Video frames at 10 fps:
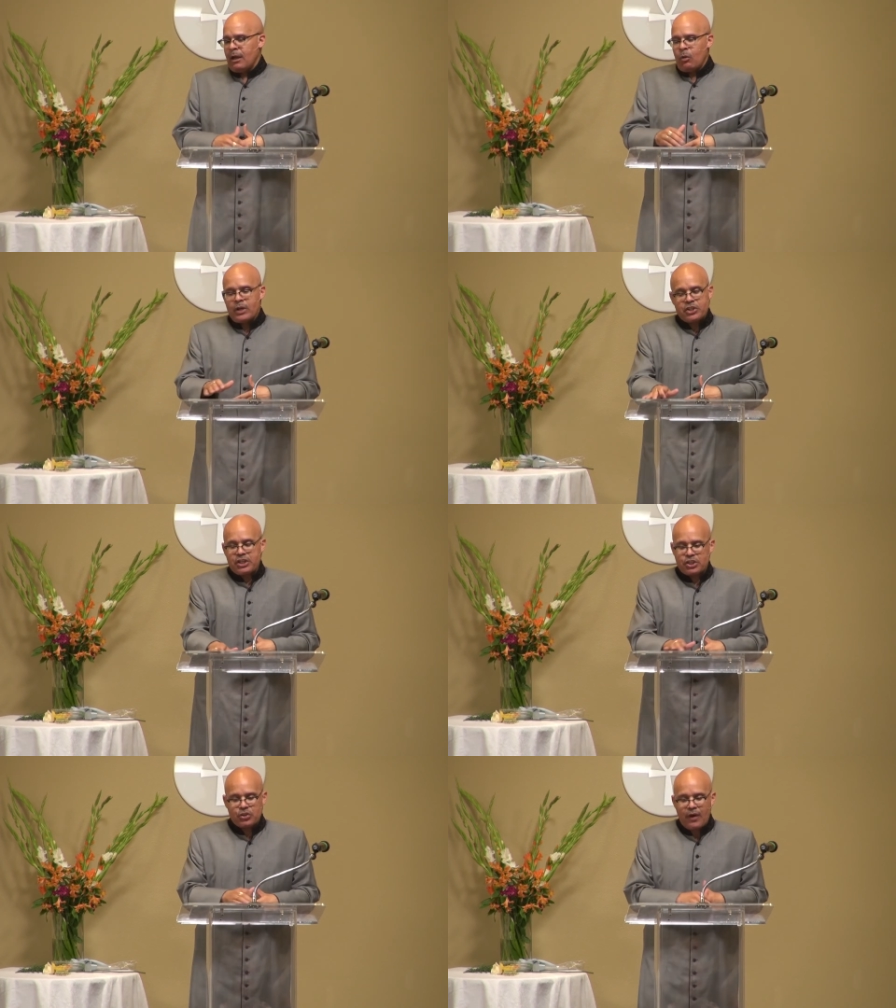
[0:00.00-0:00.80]
which
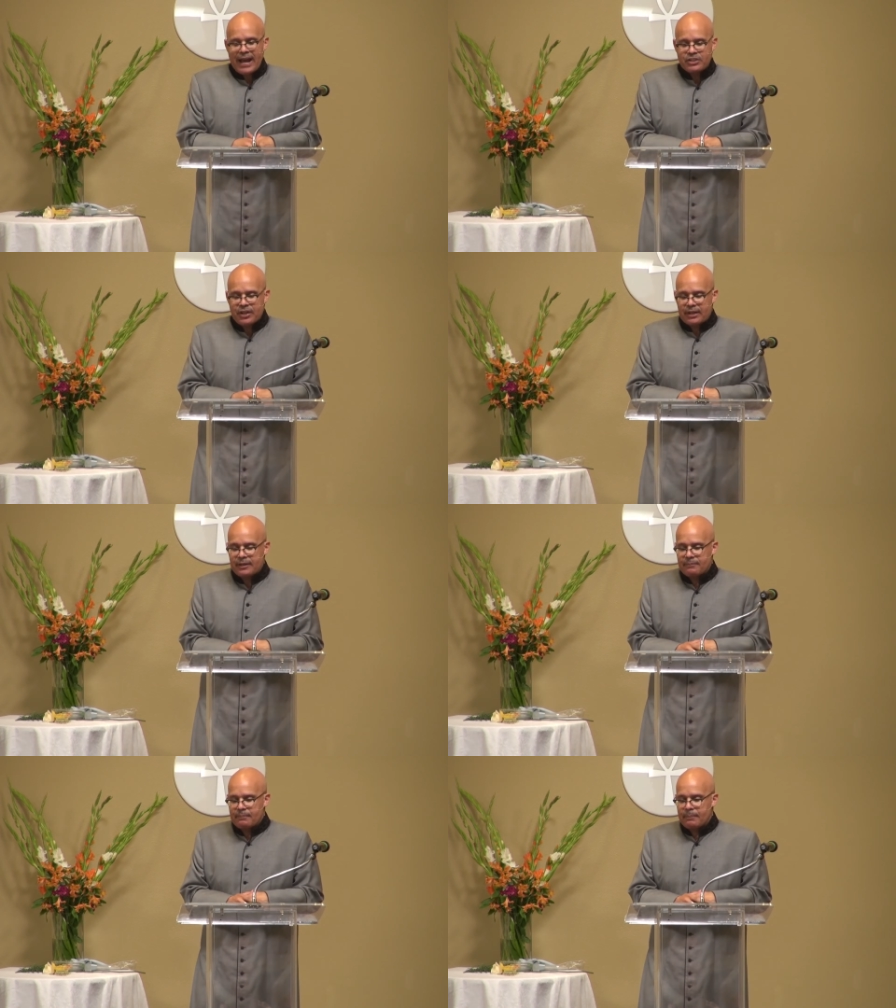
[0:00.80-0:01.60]
is tragic.
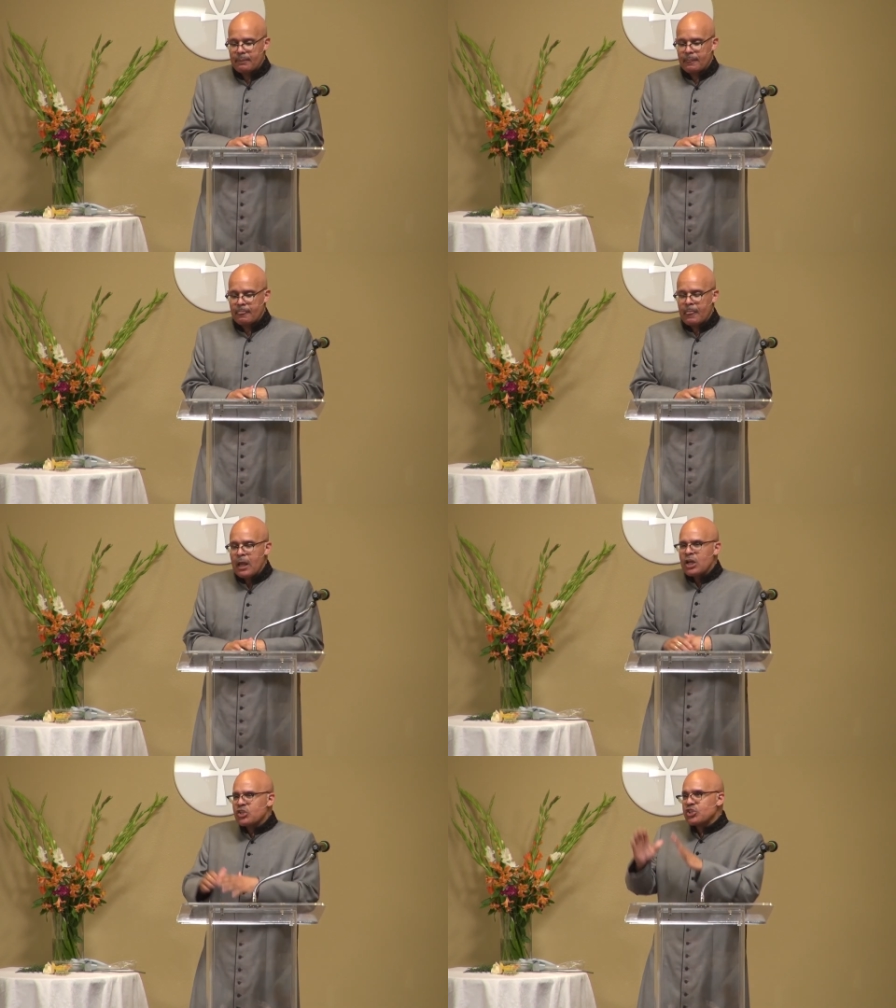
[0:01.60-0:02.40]

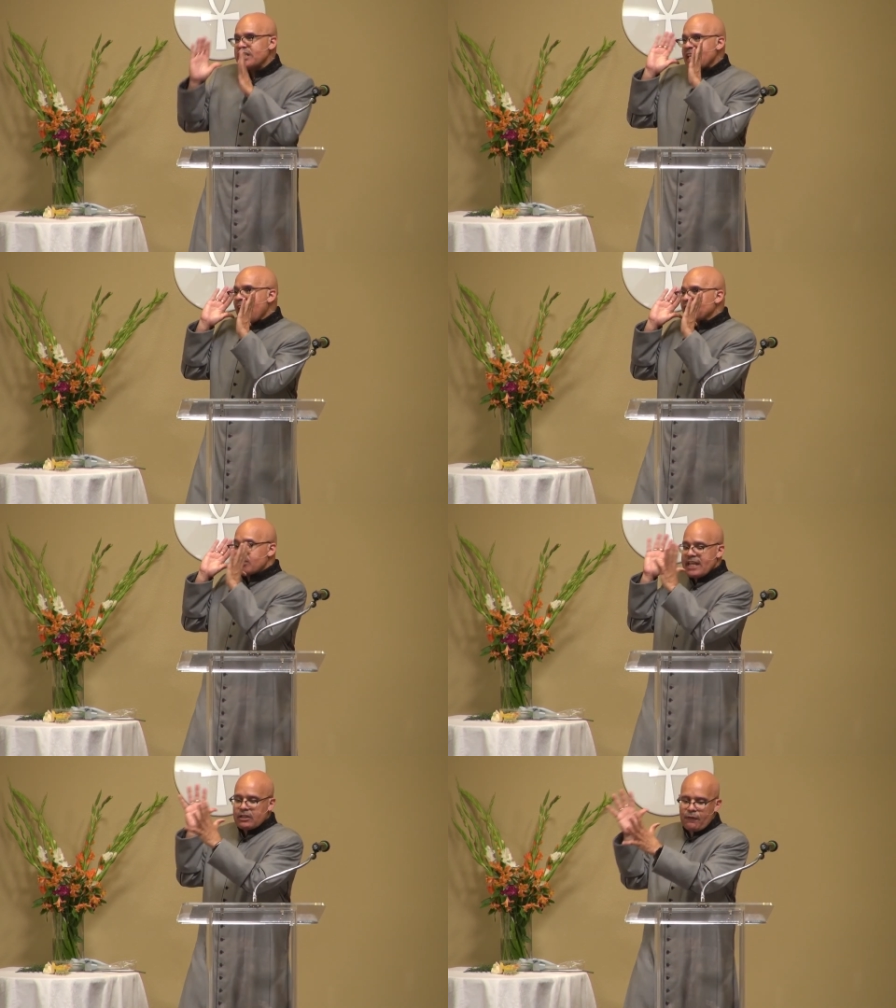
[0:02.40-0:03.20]
So she said, "I
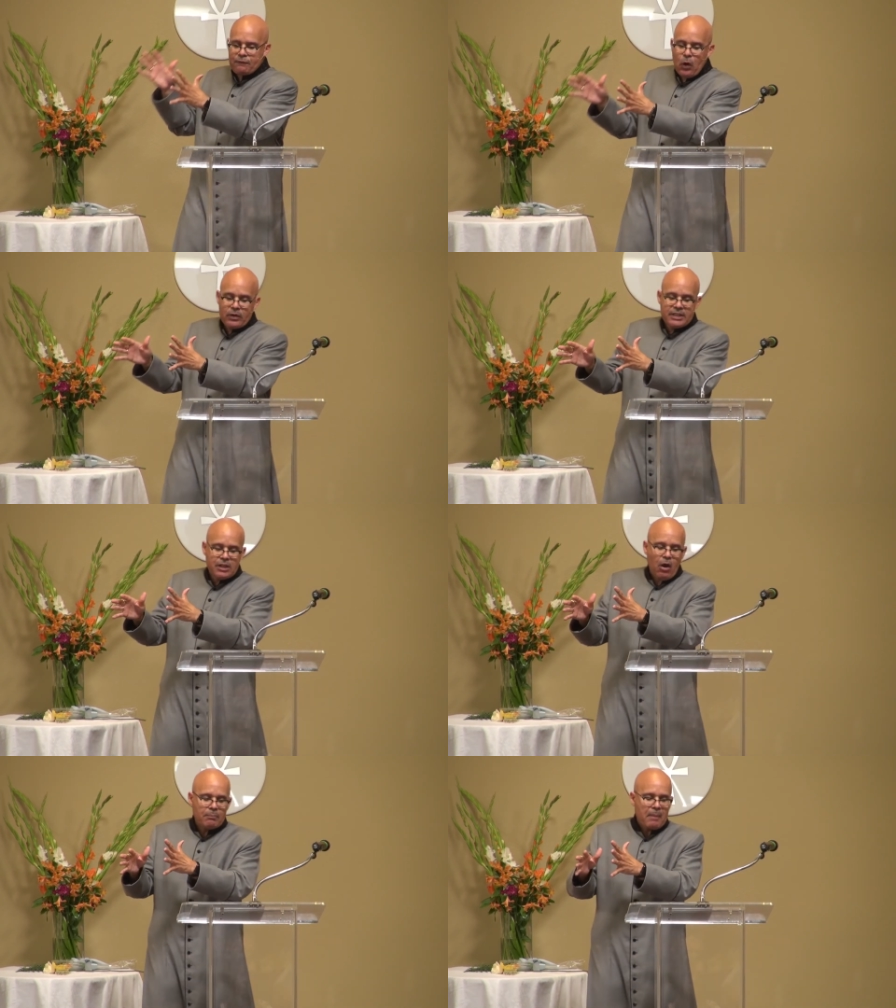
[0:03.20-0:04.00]
just had to focus
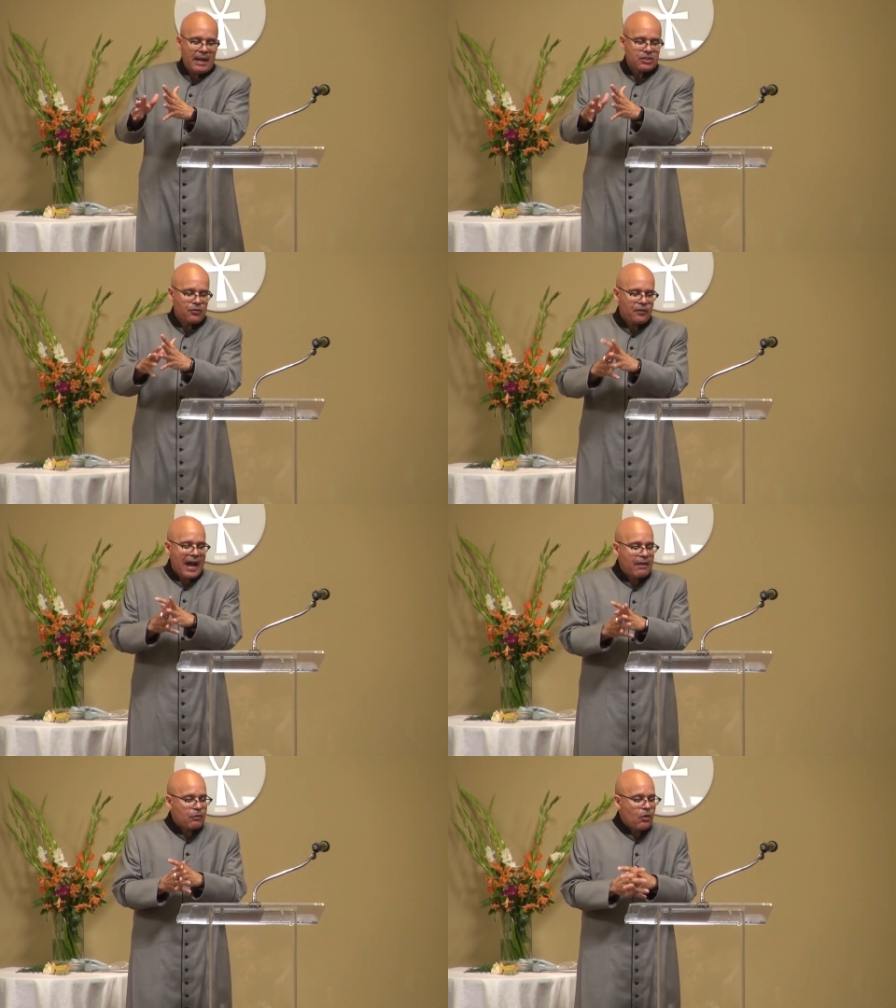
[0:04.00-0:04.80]
on my
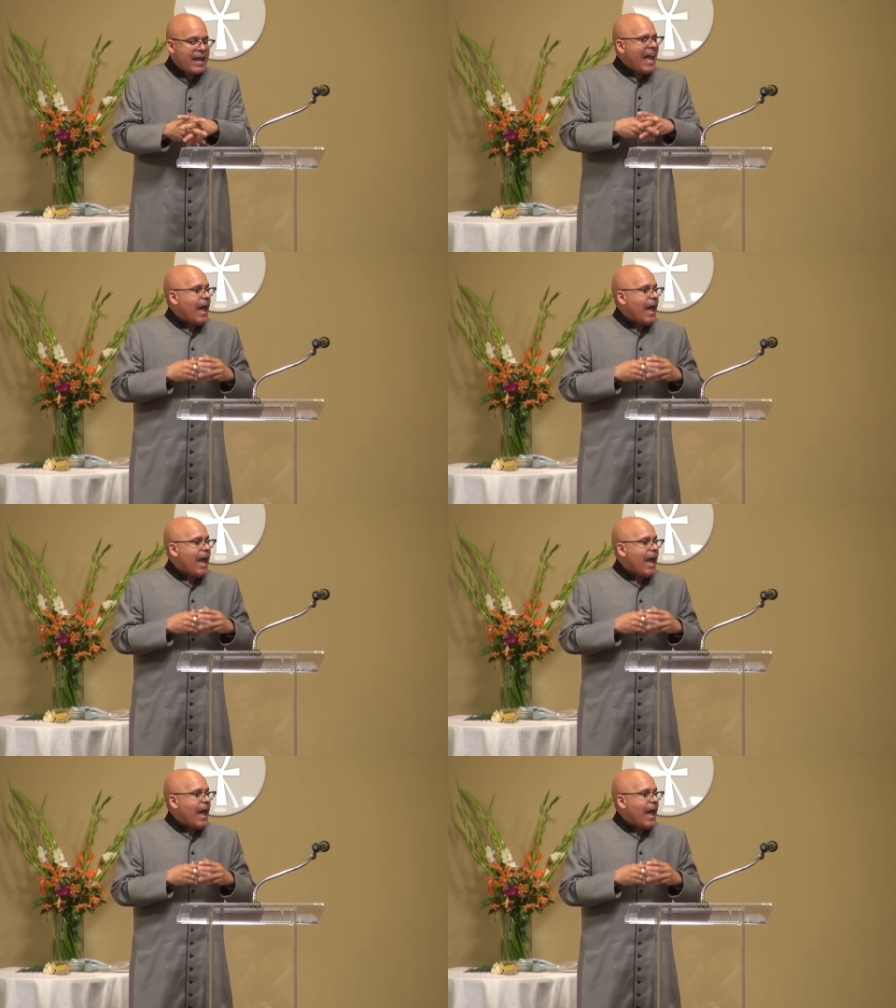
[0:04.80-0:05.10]
survival,